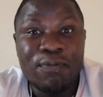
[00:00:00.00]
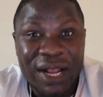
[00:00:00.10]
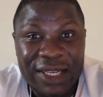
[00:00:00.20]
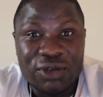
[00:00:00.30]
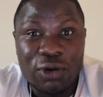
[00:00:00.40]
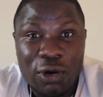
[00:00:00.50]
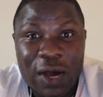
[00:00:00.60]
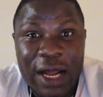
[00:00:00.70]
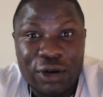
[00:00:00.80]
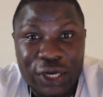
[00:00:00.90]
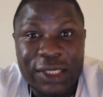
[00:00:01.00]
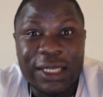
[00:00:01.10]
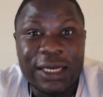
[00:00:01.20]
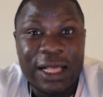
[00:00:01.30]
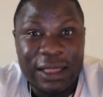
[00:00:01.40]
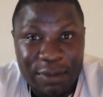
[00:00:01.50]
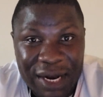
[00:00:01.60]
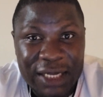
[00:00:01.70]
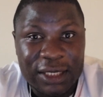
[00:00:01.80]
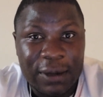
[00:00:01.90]
players no longer trusted the
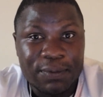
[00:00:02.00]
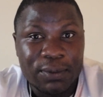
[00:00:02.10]
manager.